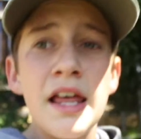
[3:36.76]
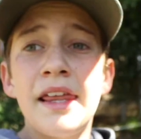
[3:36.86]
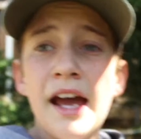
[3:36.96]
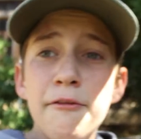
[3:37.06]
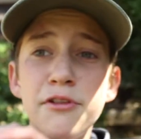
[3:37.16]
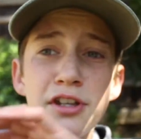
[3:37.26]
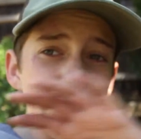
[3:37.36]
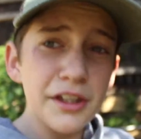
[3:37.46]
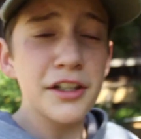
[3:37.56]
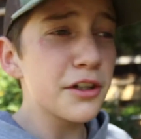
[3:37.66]
that have
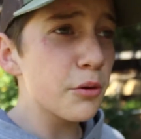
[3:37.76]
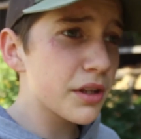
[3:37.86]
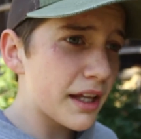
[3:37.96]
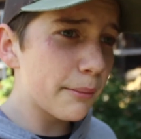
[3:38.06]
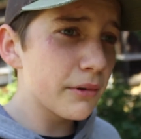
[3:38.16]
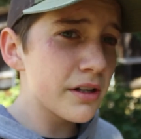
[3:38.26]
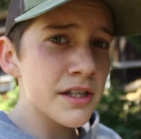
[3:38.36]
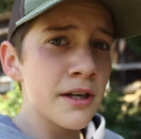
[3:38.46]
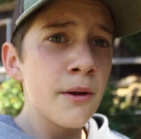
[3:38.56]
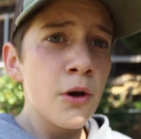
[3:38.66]
nothing to do with
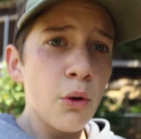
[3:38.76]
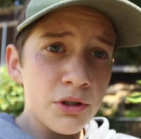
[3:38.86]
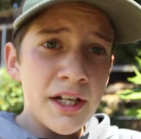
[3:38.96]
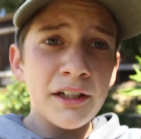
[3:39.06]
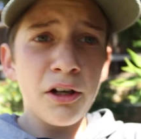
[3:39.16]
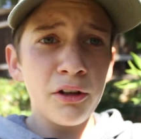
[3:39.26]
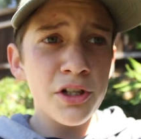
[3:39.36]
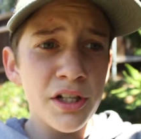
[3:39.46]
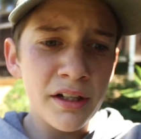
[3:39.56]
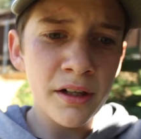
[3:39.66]
cameras or
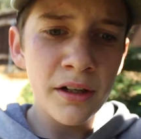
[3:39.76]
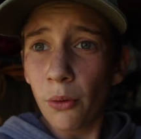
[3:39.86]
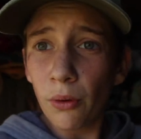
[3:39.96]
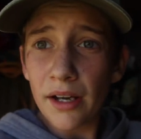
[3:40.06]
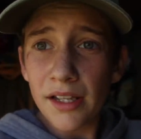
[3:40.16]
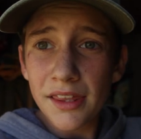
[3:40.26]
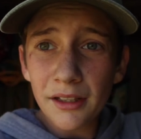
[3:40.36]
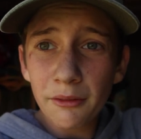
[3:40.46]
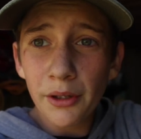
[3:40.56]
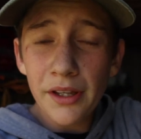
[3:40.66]
technology or
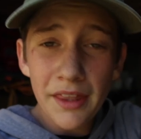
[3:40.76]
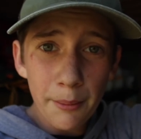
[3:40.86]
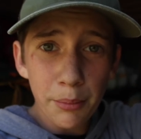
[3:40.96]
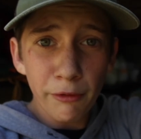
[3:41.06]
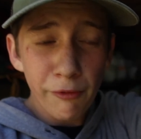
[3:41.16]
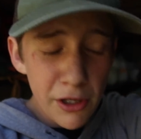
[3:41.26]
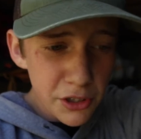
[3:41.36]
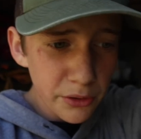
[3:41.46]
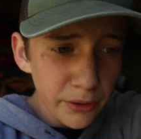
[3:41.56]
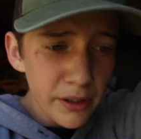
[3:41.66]
anything really that
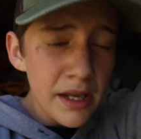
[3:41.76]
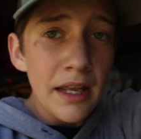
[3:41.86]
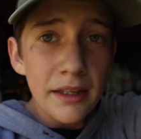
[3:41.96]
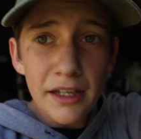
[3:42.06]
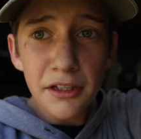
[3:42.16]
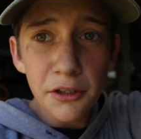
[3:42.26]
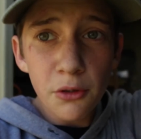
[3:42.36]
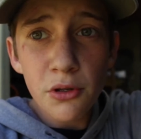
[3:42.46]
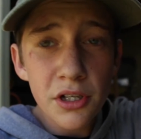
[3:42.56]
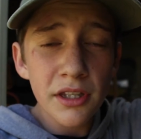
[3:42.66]
professional, then
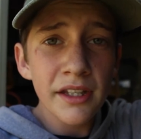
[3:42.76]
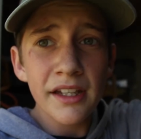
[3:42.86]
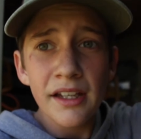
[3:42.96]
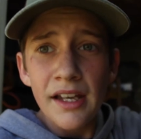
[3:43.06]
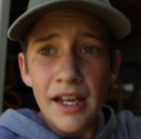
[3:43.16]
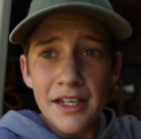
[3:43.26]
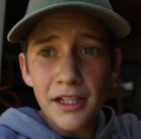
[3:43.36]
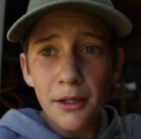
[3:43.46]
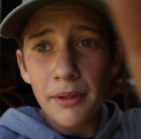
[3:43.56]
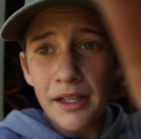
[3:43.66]
usually it's
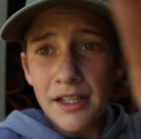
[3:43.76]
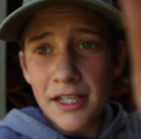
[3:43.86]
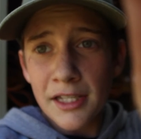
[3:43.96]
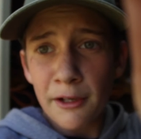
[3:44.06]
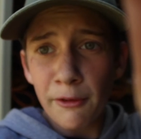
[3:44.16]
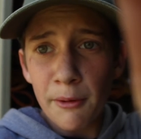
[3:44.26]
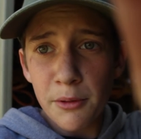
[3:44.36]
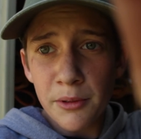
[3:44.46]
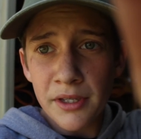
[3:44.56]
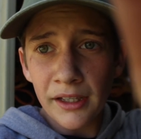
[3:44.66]
going to be in 60 frames
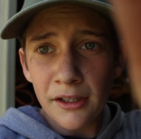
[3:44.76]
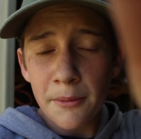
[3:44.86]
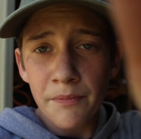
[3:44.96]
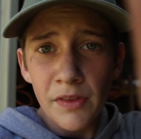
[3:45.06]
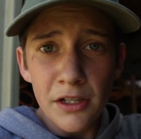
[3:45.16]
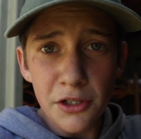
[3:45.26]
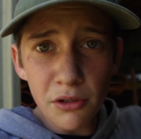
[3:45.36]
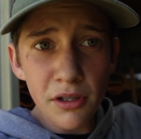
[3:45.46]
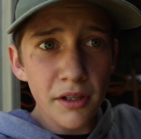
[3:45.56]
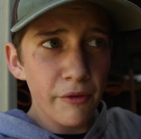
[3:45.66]
per second due
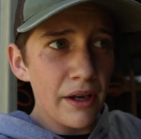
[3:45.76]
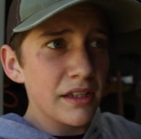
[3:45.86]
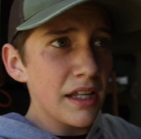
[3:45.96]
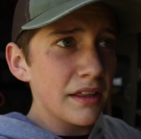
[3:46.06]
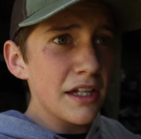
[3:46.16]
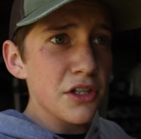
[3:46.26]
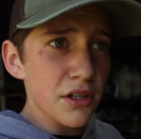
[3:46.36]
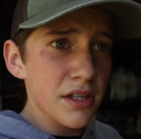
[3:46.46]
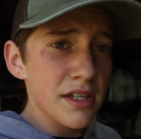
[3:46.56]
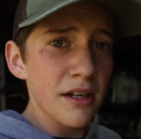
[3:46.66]
to the fact that they
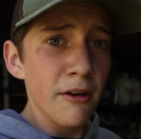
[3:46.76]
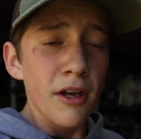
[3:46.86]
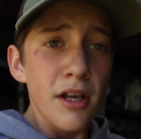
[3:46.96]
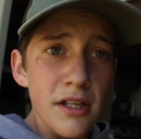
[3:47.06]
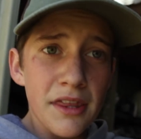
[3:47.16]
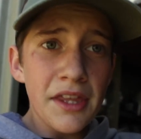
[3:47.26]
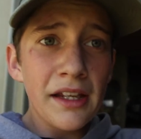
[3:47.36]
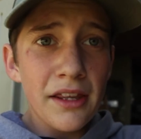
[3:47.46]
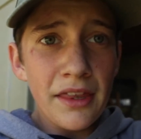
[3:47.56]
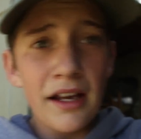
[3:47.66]
just
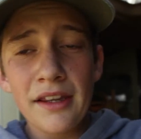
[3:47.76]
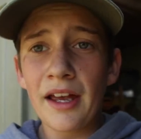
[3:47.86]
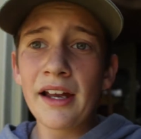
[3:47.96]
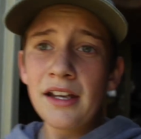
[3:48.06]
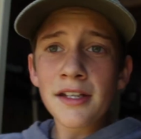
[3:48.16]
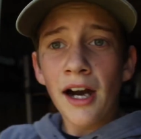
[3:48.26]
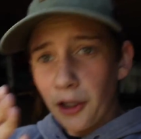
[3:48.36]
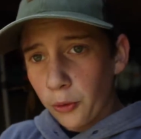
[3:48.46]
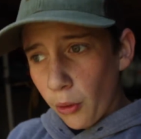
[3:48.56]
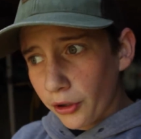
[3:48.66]
think that that is higher
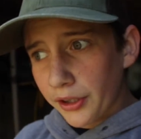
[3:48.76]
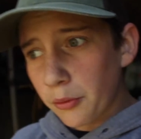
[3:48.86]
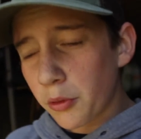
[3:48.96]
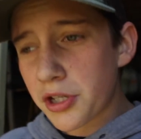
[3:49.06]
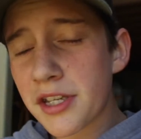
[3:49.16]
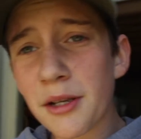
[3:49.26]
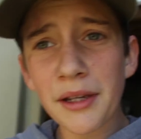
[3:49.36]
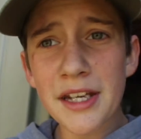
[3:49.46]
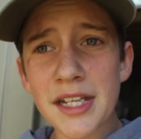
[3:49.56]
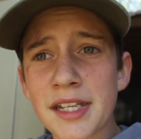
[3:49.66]
quality, which in some
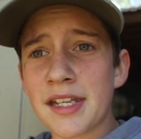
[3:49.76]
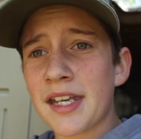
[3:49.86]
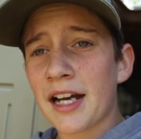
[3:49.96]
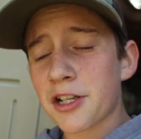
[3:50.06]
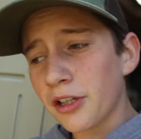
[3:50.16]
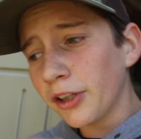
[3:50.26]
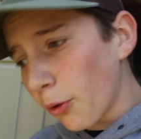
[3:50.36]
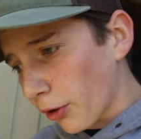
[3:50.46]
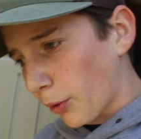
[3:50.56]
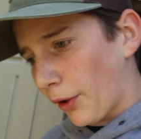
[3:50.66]
cases is actually
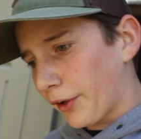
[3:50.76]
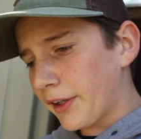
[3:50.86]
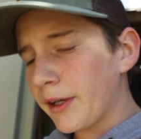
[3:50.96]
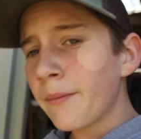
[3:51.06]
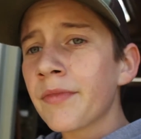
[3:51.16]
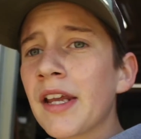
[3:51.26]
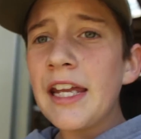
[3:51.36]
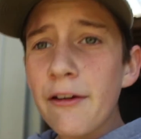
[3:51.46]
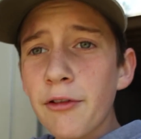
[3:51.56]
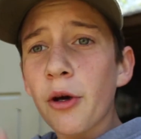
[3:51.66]
lower quality.
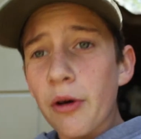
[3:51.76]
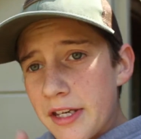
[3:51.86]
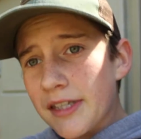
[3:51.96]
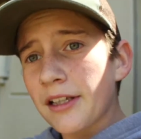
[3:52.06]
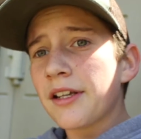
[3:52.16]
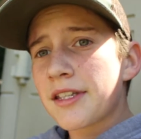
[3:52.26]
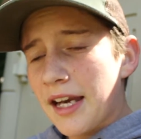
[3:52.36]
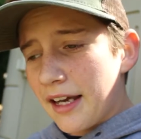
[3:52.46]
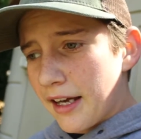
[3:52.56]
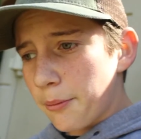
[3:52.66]
Even though it still is
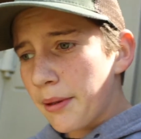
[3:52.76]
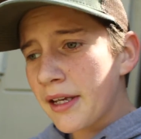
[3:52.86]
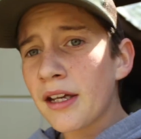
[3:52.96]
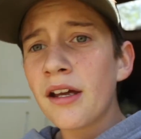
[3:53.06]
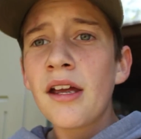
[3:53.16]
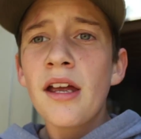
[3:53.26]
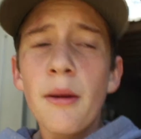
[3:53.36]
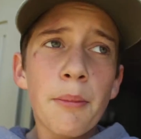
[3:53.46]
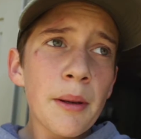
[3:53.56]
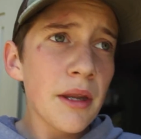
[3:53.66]
1080p,
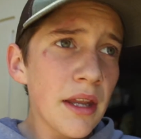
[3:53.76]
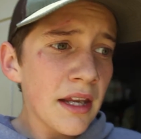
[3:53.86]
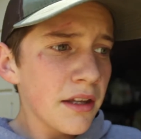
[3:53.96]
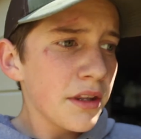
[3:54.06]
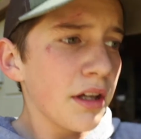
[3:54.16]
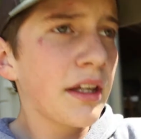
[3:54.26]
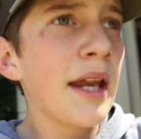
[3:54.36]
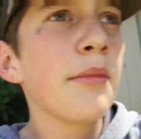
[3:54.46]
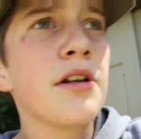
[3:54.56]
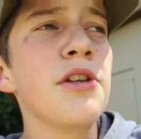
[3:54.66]
the
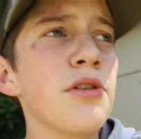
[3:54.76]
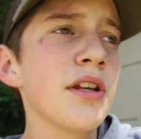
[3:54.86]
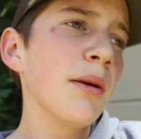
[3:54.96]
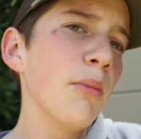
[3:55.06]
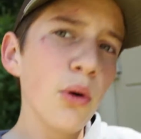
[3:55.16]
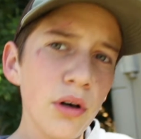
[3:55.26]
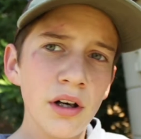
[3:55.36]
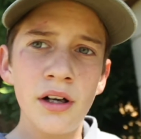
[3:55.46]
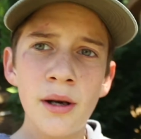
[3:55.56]
camera is using more